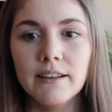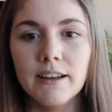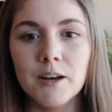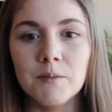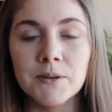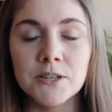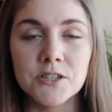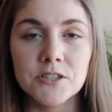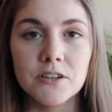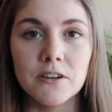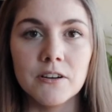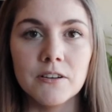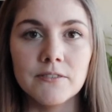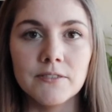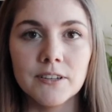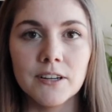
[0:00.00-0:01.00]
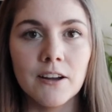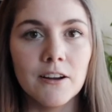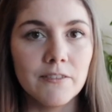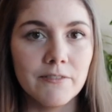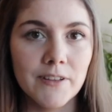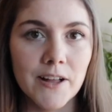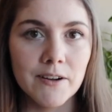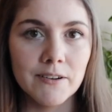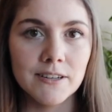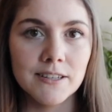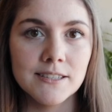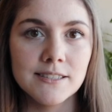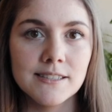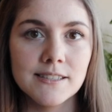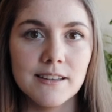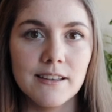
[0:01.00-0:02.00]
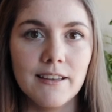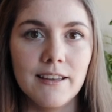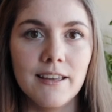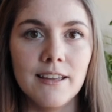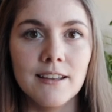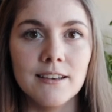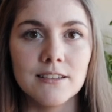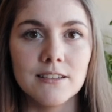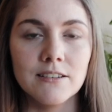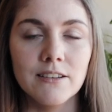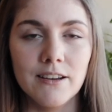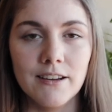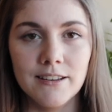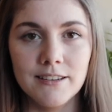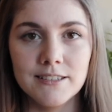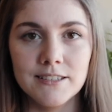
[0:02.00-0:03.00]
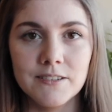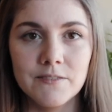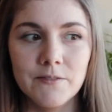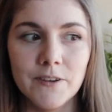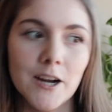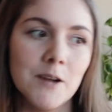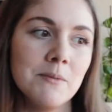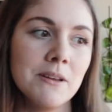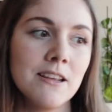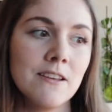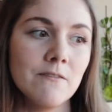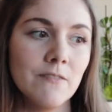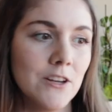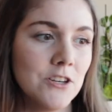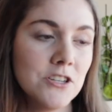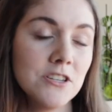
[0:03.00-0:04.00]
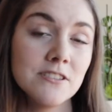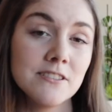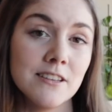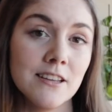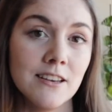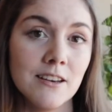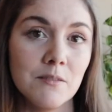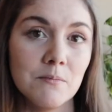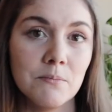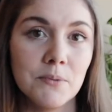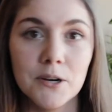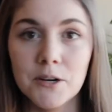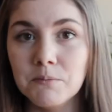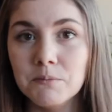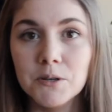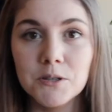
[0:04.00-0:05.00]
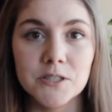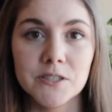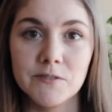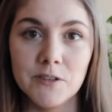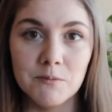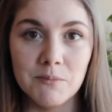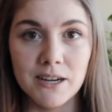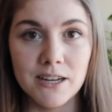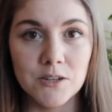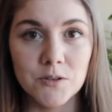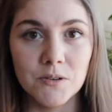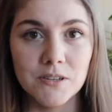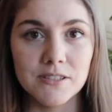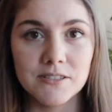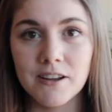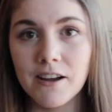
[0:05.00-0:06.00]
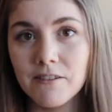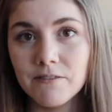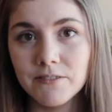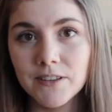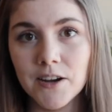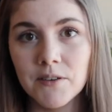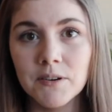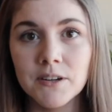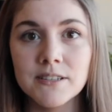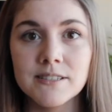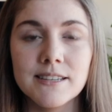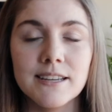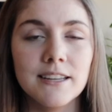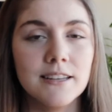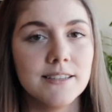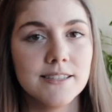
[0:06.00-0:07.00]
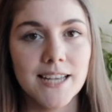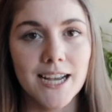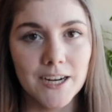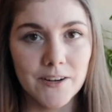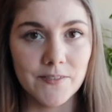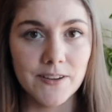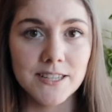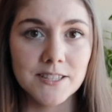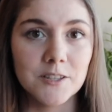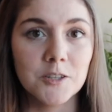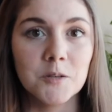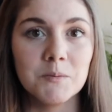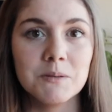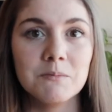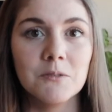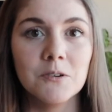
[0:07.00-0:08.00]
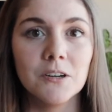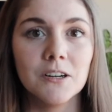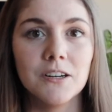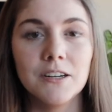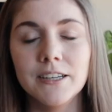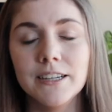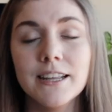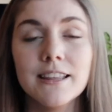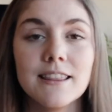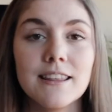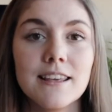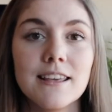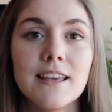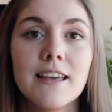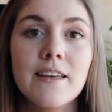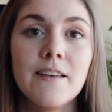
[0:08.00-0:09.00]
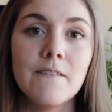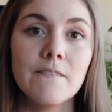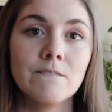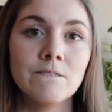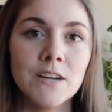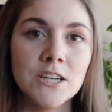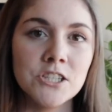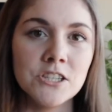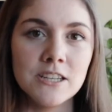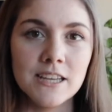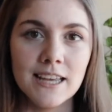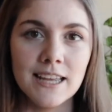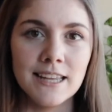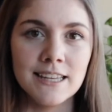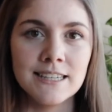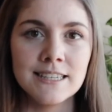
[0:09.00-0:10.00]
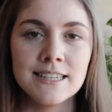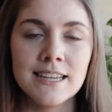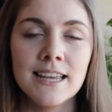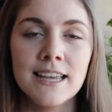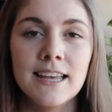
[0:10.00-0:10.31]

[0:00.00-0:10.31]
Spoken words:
a bunch of cut flowers and not very many veggies, then put most of your money towards cut flowers and sacrifice a little bit more on the veggie end.